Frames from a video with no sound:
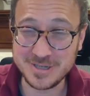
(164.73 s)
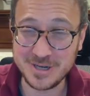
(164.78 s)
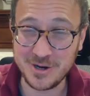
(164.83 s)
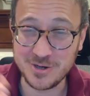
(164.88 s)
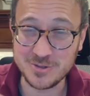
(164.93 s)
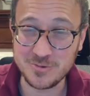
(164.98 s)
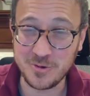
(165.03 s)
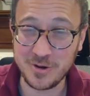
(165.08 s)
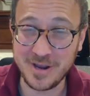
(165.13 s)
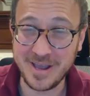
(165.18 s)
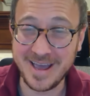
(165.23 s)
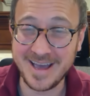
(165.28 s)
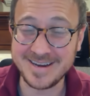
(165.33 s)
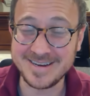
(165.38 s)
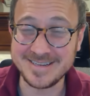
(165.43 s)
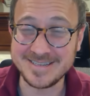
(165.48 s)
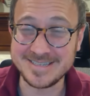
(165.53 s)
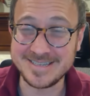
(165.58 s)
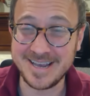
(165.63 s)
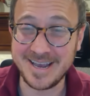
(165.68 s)
Here's what he had
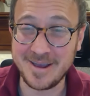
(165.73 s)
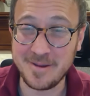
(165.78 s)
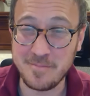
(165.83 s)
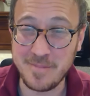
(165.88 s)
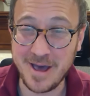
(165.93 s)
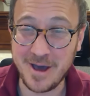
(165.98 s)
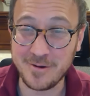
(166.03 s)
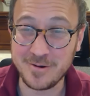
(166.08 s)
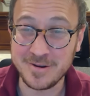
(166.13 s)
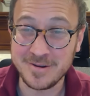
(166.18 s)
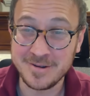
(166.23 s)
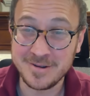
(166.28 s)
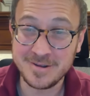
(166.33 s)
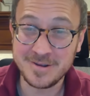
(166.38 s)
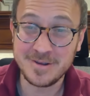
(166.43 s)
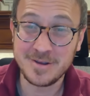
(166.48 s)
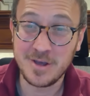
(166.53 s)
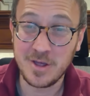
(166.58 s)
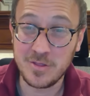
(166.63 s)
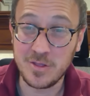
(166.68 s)
to say about
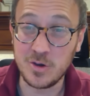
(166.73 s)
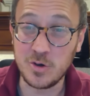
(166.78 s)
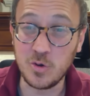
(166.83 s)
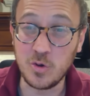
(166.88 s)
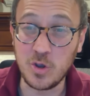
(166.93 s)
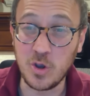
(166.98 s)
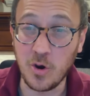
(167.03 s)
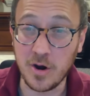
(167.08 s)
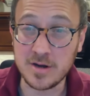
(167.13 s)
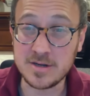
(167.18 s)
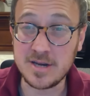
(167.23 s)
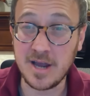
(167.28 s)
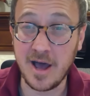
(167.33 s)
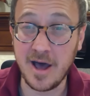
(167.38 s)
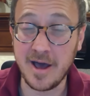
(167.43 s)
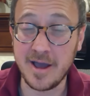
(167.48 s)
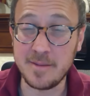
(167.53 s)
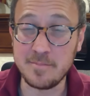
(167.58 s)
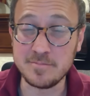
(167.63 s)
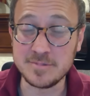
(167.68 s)
the New York
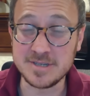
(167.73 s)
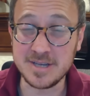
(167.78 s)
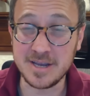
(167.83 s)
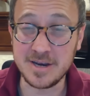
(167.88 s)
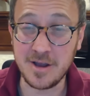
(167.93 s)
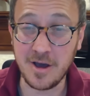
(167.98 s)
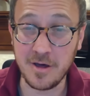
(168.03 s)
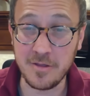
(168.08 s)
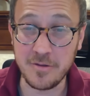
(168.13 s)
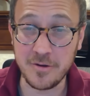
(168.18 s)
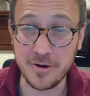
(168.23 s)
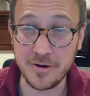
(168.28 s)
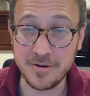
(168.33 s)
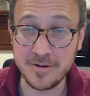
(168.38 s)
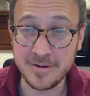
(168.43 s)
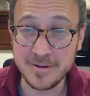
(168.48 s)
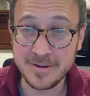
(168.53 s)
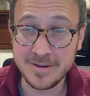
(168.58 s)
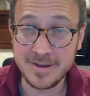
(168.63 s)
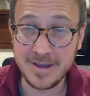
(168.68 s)
Times and other